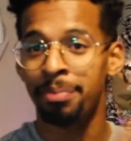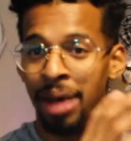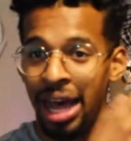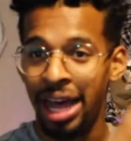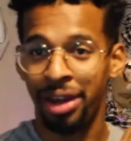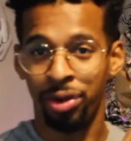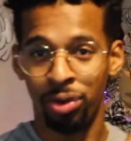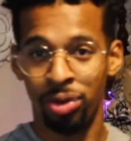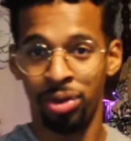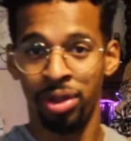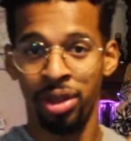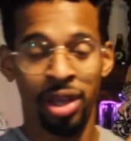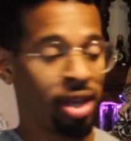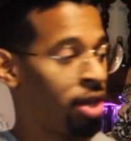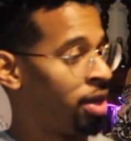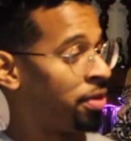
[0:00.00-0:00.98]
bottle
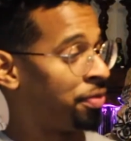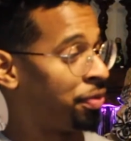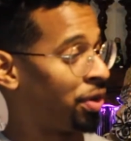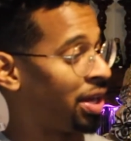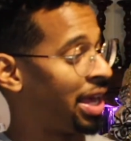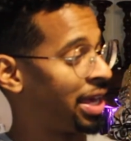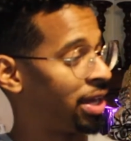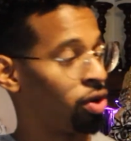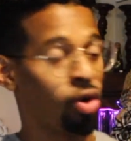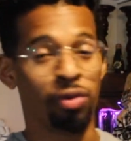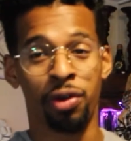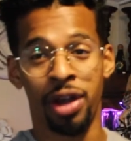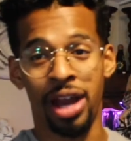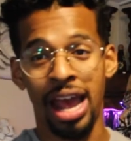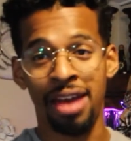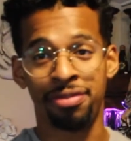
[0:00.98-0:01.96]
for like
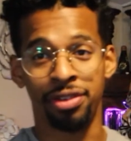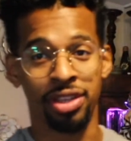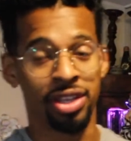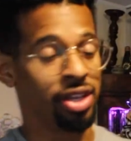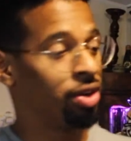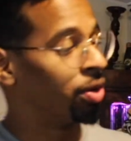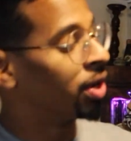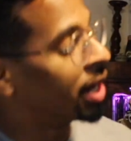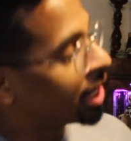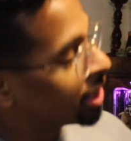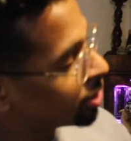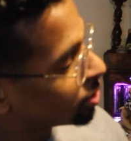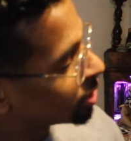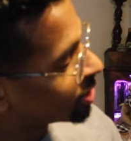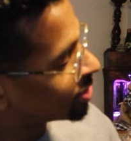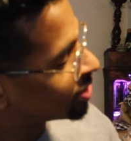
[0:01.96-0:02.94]
over half a year, and
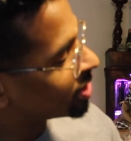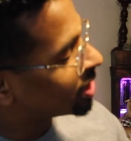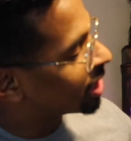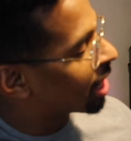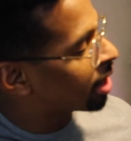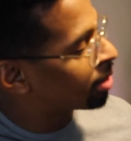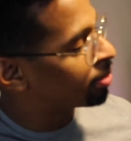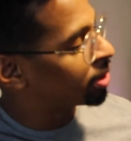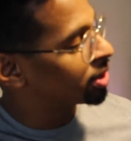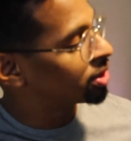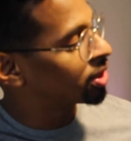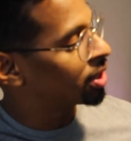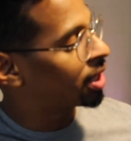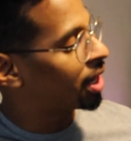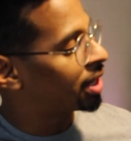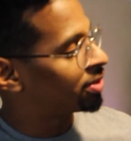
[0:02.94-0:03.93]
you can see how much
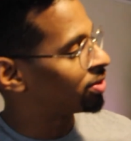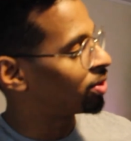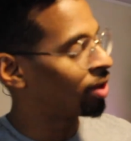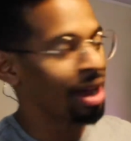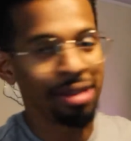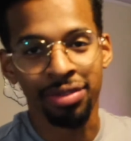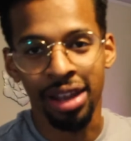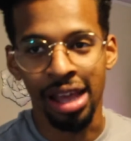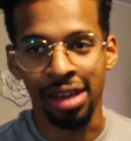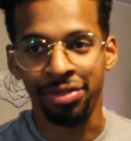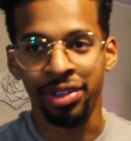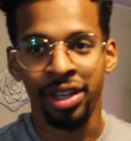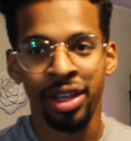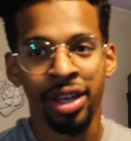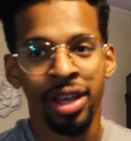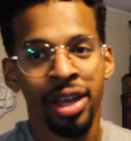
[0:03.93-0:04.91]
I still have
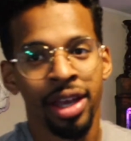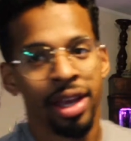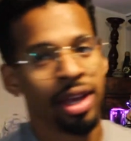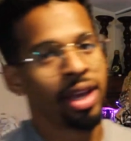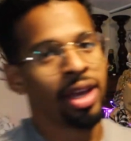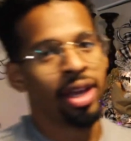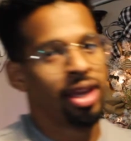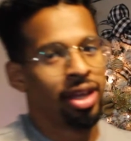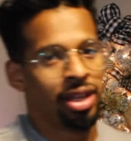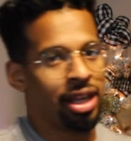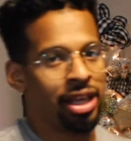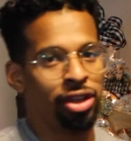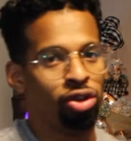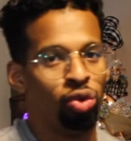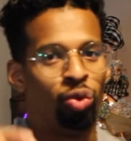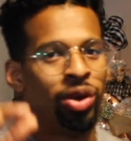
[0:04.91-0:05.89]
left.
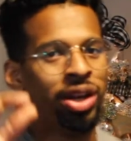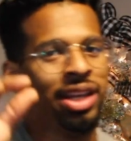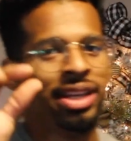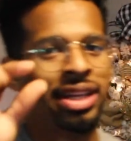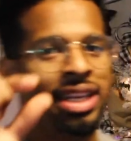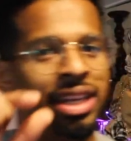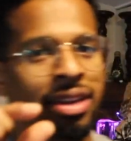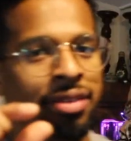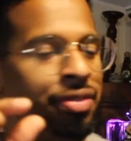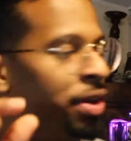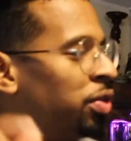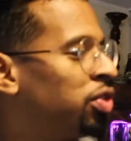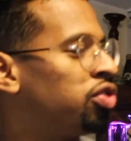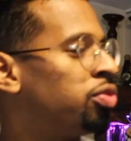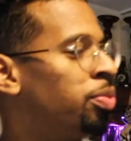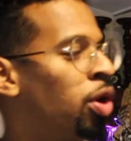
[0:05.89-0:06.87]
Like, you really need a
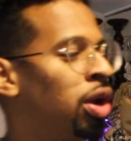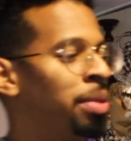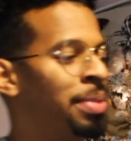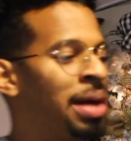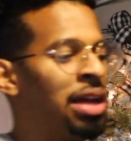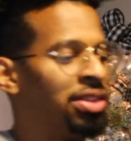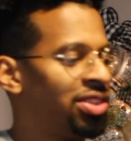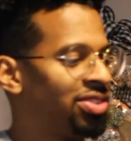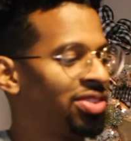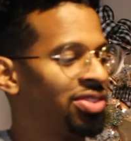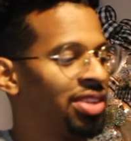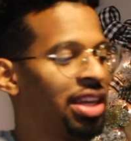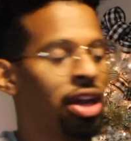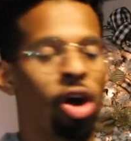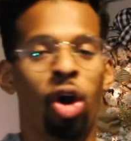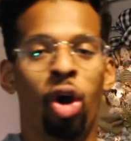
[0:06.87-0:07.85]
very small amount. This is
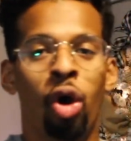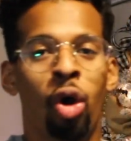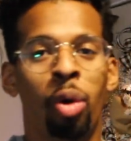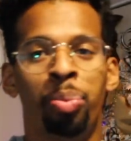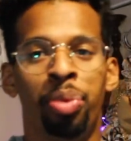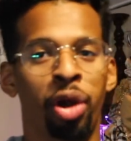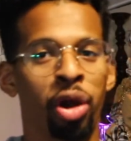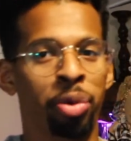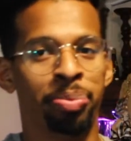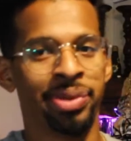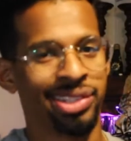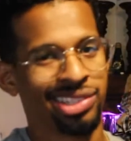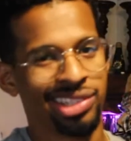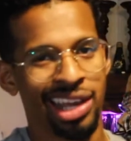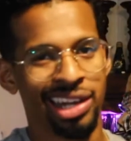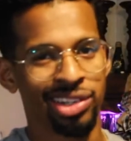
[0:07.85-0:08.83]
like an
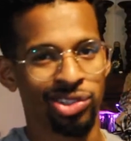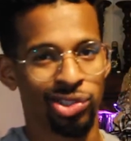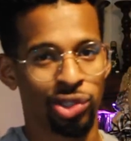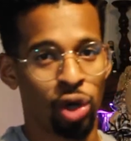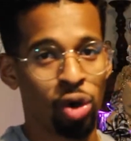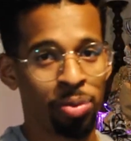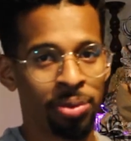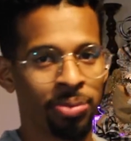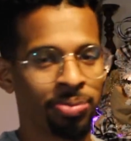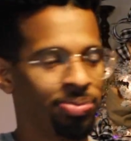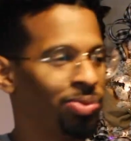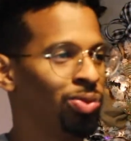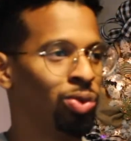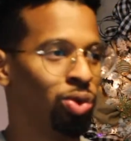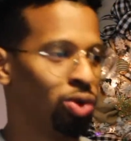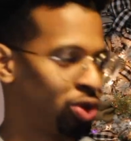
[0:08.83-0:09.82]
all-purpose kind of soap,
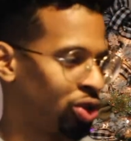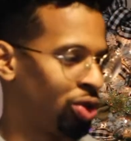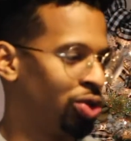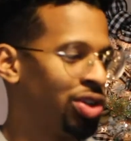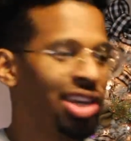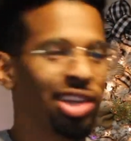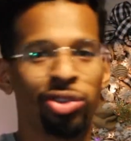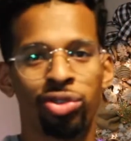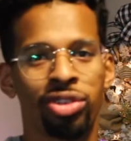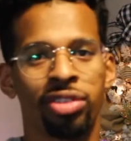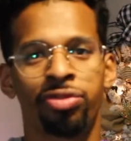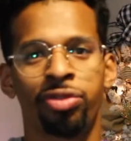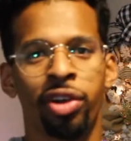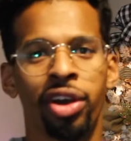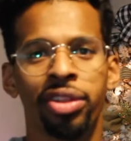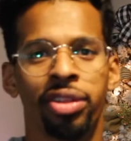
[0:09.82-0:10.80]
so you can use it
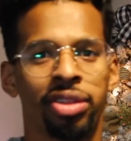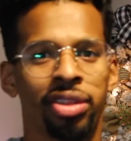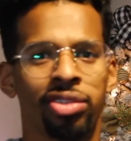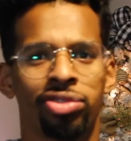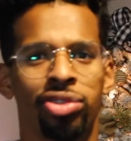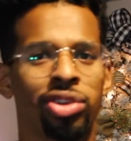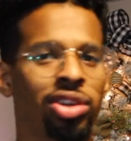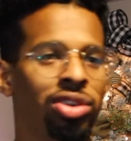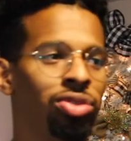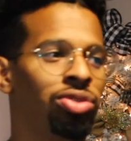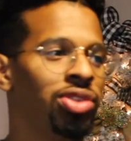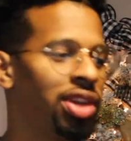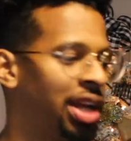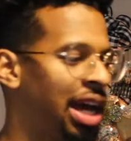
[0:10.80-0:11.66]
for other things. You can use it